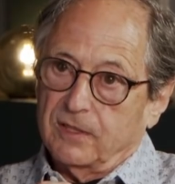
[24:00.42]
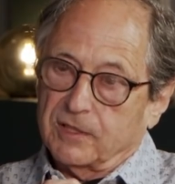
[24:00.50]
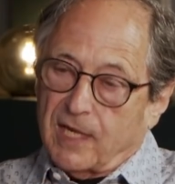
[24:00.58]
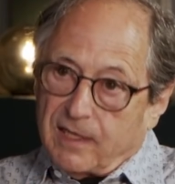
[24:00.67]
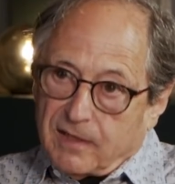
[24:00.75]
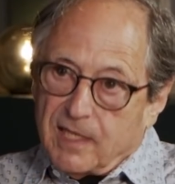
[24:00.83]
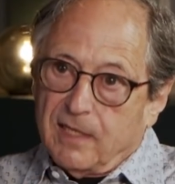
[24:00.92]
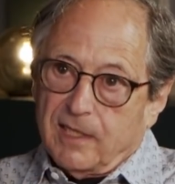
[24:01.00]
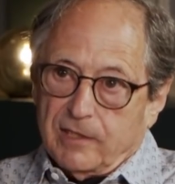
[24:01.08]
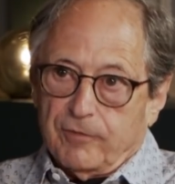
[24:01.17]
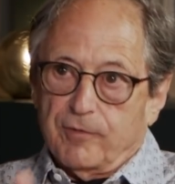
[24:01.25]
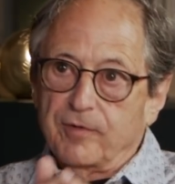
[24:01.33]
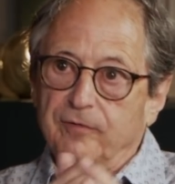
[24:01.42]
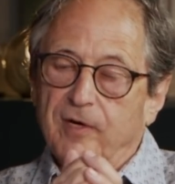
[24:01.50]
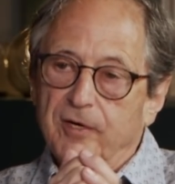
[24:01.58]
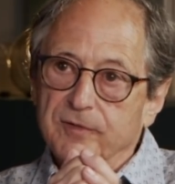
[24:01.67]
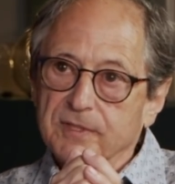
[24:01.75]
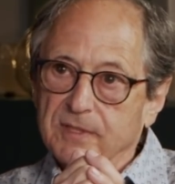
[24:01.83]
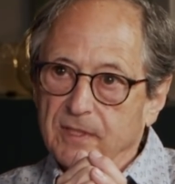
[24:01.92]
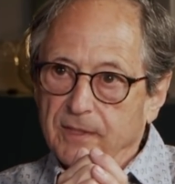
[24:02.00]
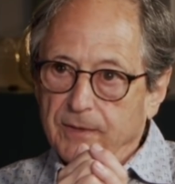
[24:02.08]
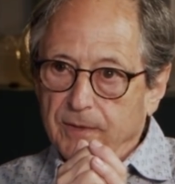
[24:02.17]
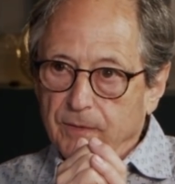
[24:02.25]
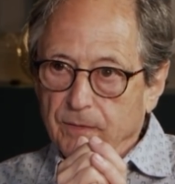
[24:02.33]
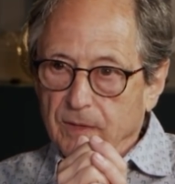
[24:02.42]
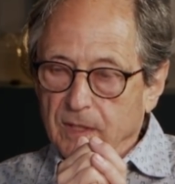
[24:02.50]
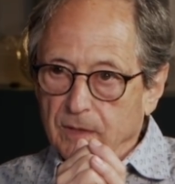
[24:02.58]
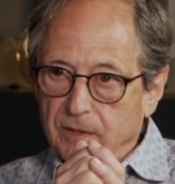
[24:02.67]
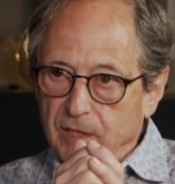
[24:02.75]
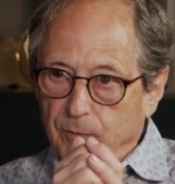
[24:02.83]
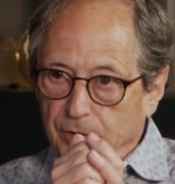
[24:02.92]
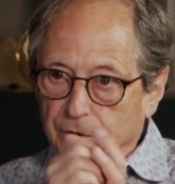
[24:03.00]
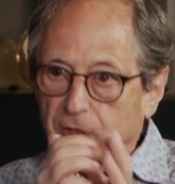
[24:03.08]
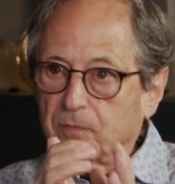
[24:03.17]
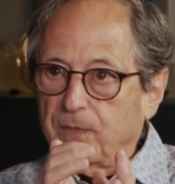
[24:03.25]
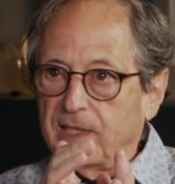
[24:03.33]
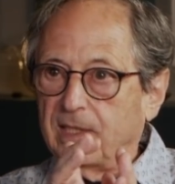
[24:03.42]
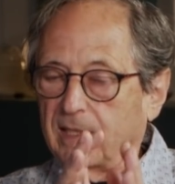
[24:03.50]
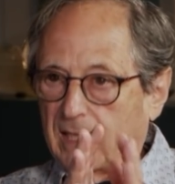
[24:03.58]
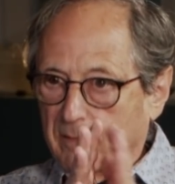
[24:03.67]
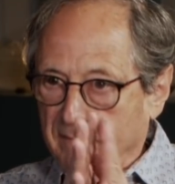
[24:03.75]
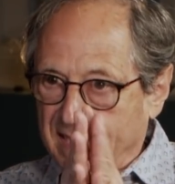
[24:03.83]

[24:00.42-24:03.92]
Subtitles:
So I think that coronavirus, there will not be a